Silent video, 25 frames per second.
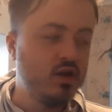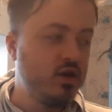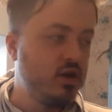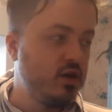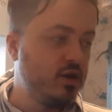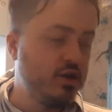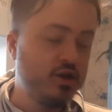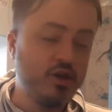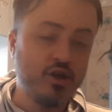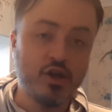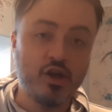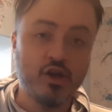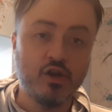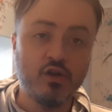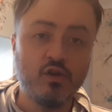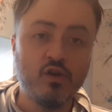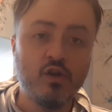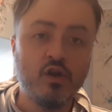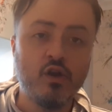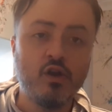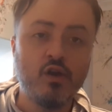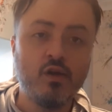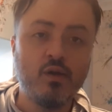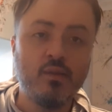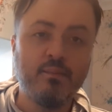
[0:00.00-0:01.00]
you know,
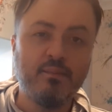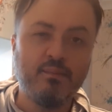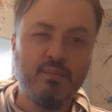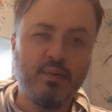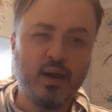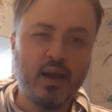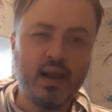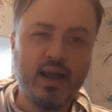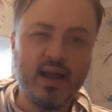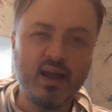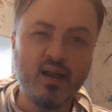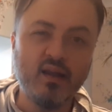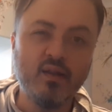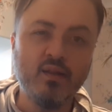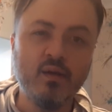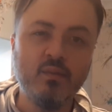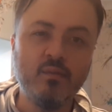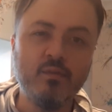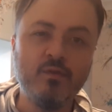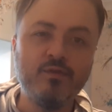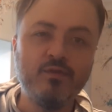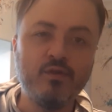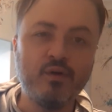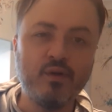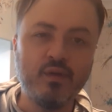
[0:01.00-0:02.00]
play them
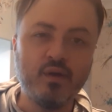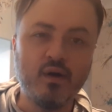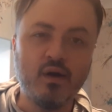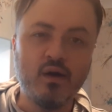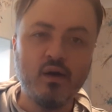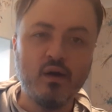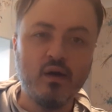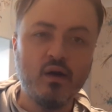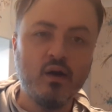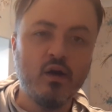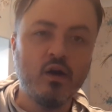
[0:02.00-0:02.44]
for the